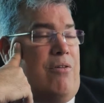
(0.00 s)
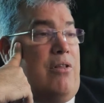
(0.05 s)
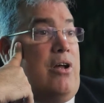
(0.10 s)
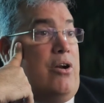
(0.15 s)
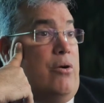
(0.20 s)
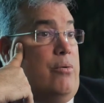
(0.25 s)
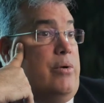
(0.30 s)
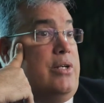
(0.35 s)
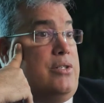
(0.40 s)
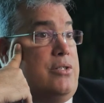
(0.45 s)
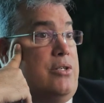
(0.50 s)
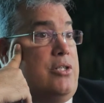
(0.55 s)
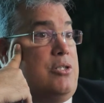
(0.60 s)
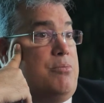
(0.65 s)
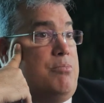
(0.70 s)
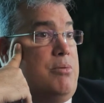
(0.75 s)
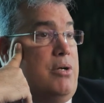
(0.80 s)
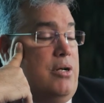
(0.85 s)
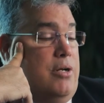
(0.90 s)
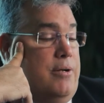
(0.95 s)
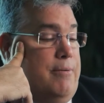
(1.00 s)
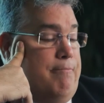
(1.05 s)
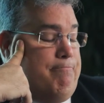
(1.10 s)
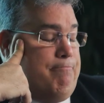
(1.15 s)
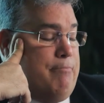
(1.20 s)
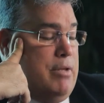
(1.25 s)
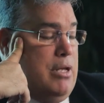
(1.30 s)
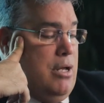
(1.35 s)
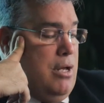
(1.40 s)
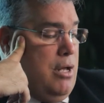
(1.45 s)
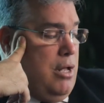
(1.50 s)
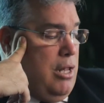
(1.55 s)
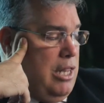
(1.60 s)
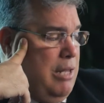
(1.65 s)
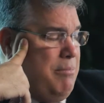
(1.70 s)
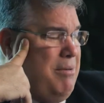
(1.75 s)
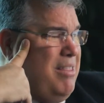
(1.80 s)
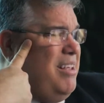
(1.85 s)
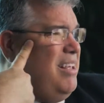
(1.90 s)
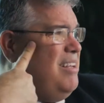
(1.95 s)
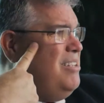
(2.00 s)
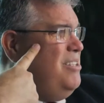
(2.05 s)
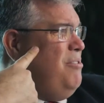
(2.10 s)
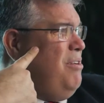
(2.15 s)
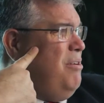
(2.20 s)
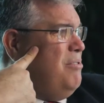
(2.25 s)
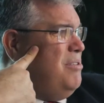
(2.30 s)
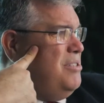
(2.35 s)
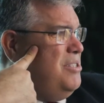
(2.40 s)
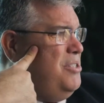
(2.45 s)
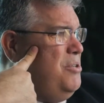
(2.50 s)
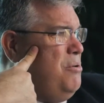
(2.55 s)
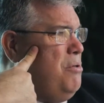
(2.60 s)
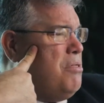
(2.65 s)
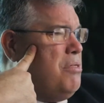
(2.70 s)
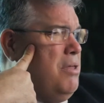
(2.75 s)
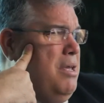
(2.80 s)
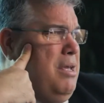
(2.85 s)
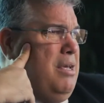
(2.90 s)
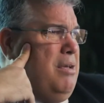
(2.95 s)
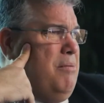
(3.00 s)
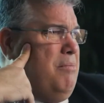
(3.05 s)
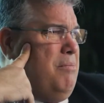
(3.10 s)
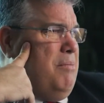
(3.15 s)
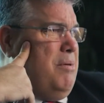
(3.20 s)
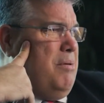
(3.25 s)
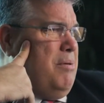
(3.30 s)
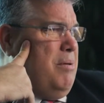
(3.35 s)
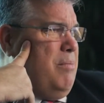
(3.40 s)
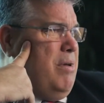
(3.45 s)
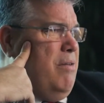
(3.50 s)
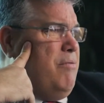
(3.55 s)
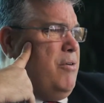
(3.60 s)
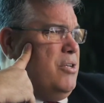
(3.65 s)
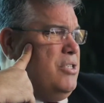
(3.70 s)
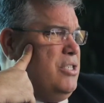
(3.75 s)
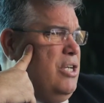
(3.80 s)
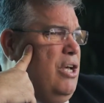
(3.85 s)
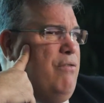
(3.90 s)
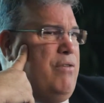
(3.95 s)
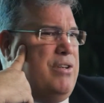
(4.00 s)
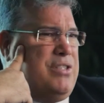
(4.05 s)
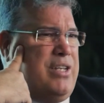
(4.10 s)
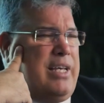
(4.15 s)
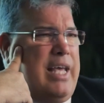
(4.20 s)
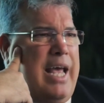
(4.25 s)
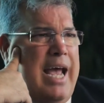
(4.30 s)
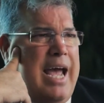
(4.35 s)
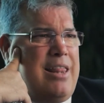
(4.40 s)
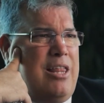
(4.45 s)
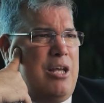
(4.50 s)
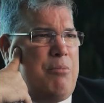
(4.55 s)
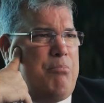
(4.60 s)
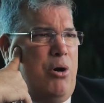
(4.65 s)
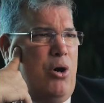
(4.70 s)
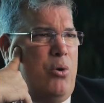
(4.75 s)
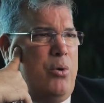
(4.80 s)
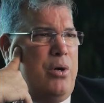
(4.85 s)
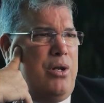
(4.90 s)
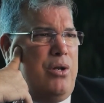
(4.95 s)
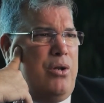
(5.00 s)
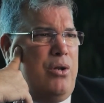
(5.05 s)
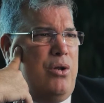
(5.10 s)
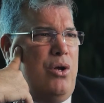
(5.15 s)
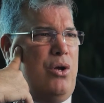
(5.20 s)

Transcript: for a lot of reasons. But do you think of yourself as a Catholic poet?